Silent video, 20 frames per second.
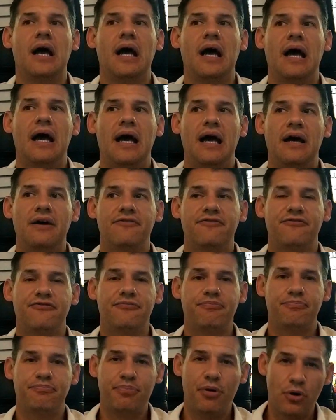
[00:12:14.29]
have
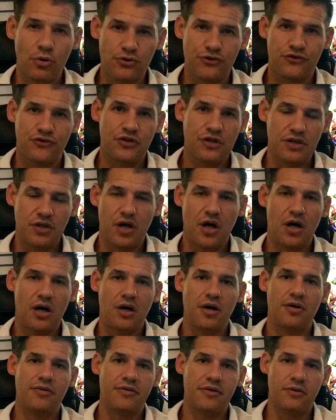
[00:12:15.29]
posted
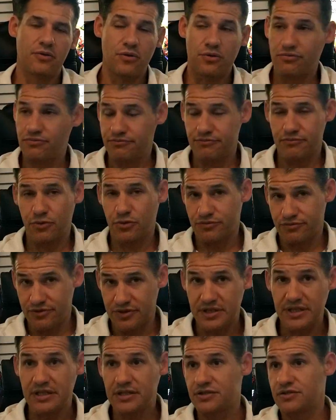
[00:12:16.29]
or
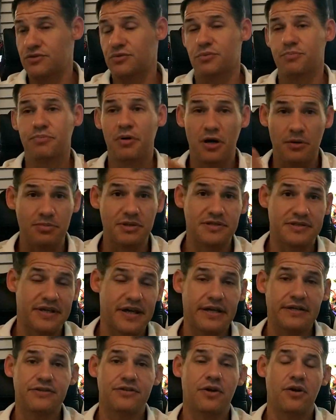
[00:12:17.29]
released or
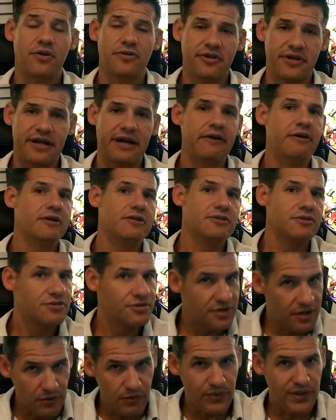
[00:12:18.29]
publicized are the characters
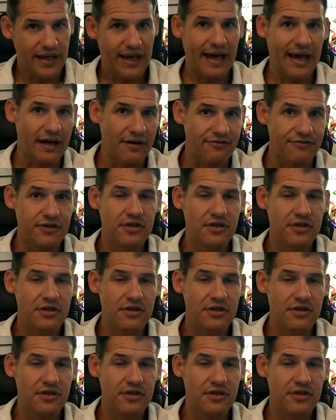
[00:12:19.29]
that we have.